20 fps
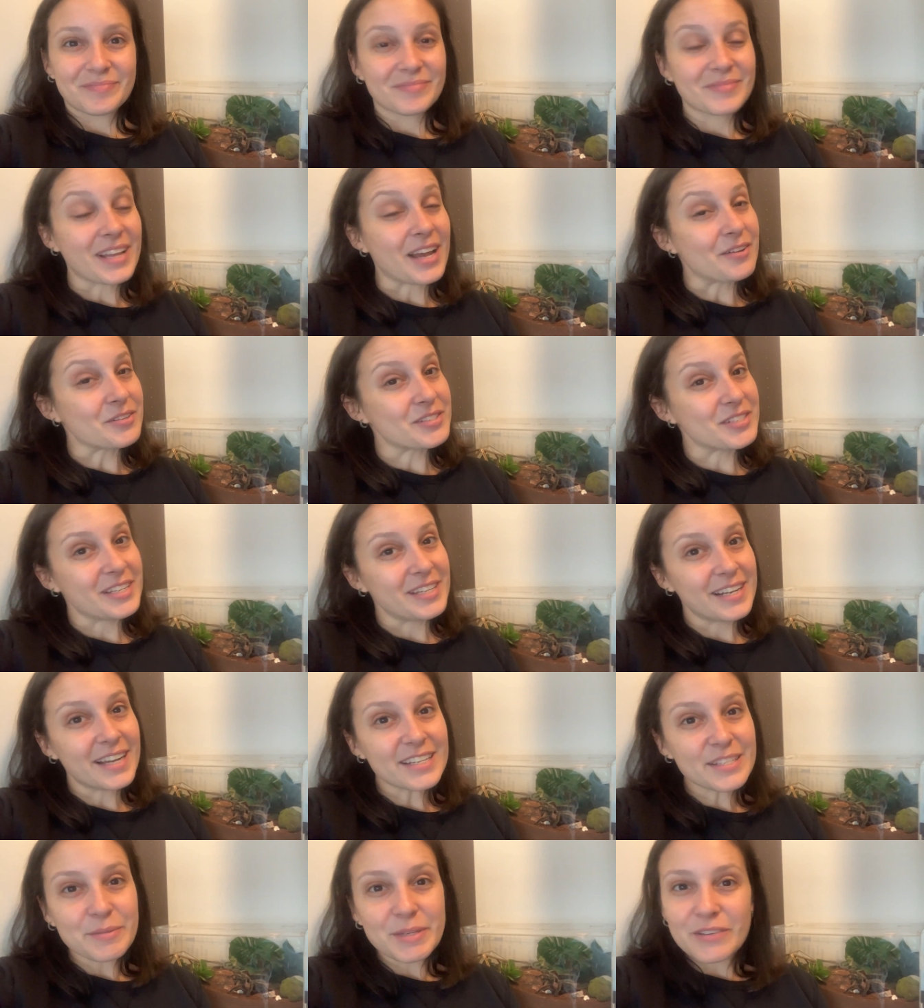I'll see you
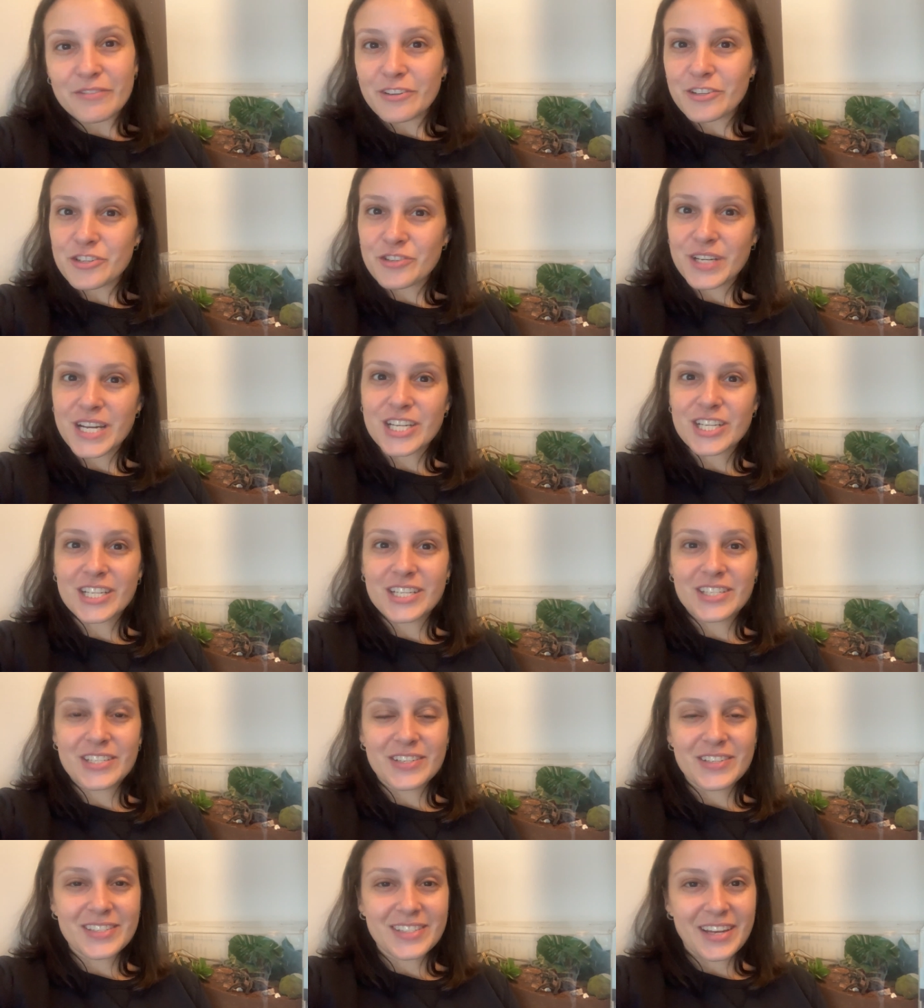next week for Tarantula
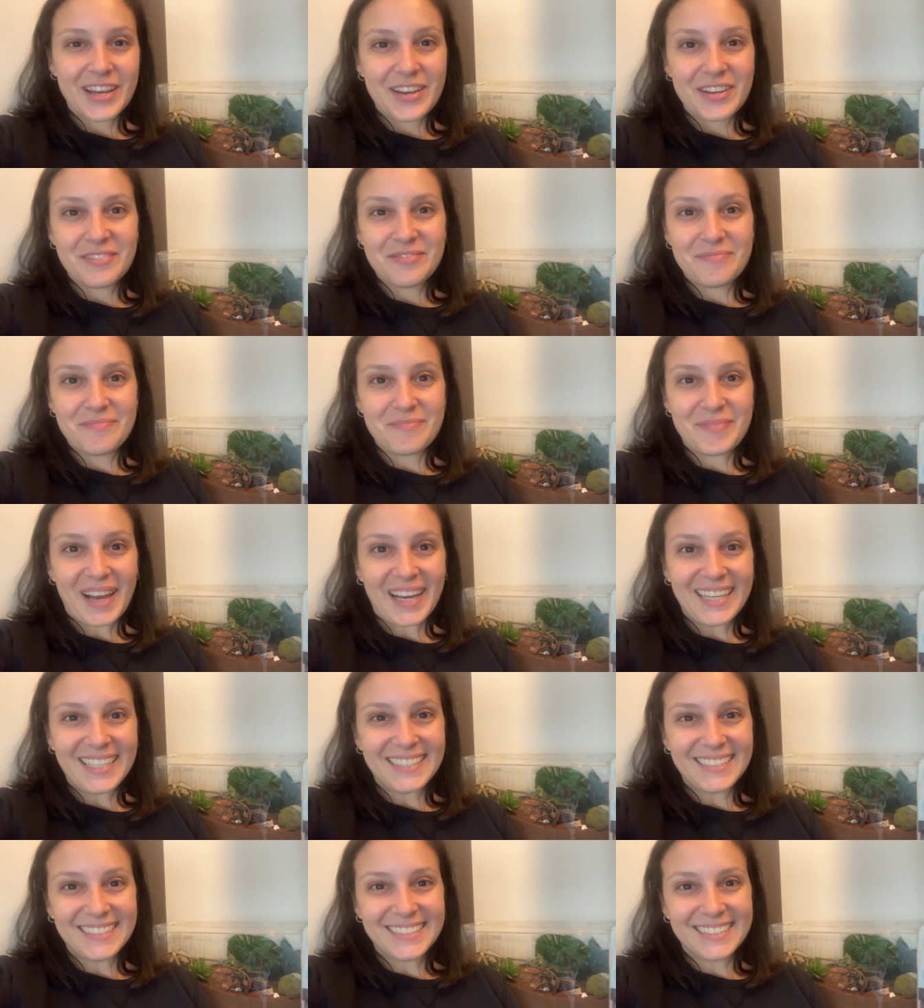Tuesday.
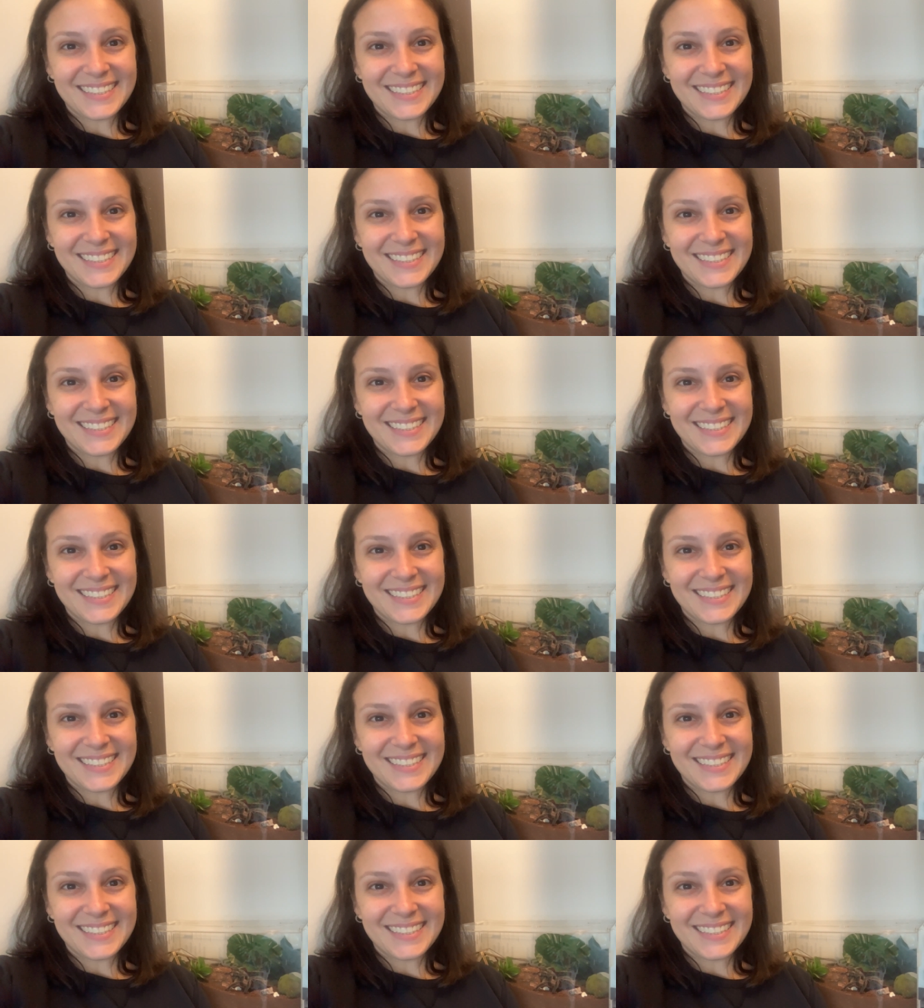Bye.